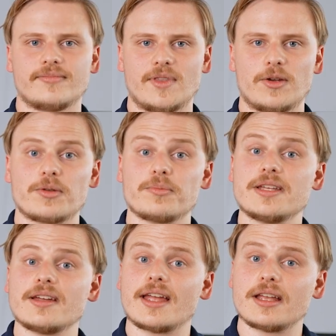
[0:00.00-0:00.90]
There can
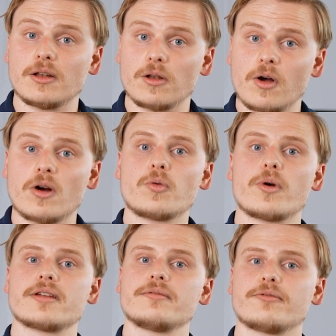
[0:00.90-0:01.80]
be a long
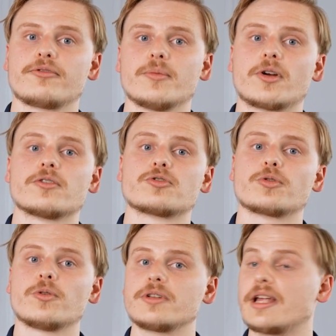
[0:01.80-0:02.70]
way from a
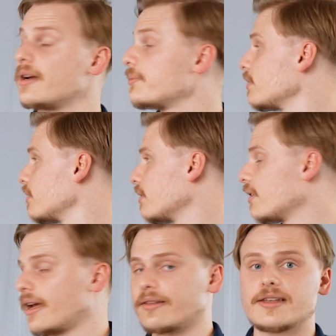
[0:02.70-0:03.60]
controlled lab
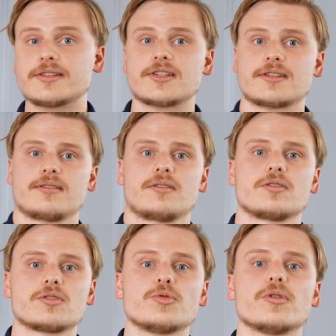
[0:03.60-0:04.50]
like this
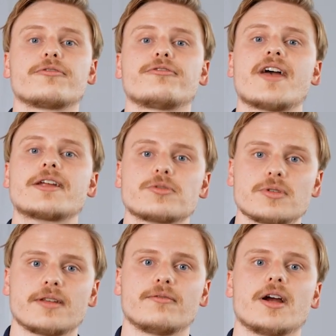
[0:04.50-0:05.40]
to a factory
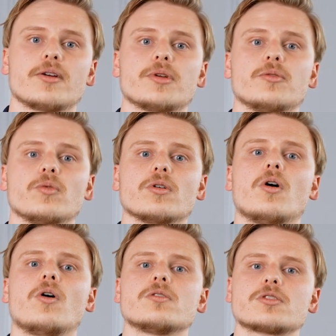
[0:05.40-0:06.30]
environment where
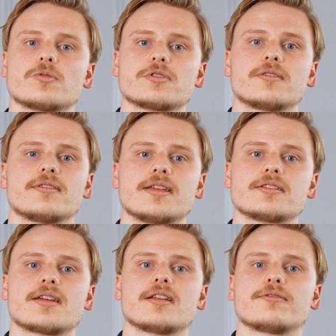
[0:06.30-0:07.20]
all sorts of things
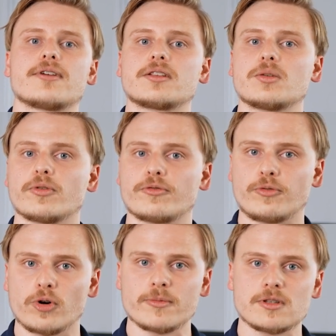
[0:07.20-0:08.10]
can affect the
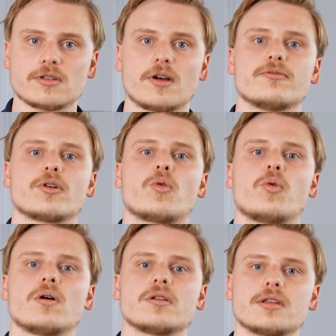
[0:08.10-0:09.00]
performance of a
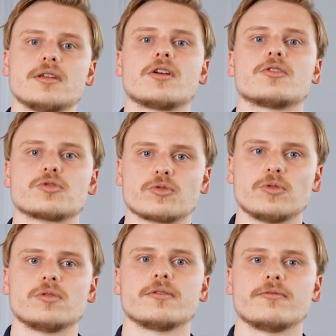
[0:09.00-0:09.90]
quality
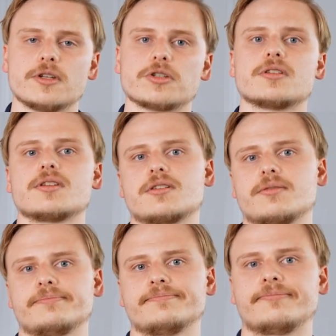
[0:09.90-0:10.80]
control vision system.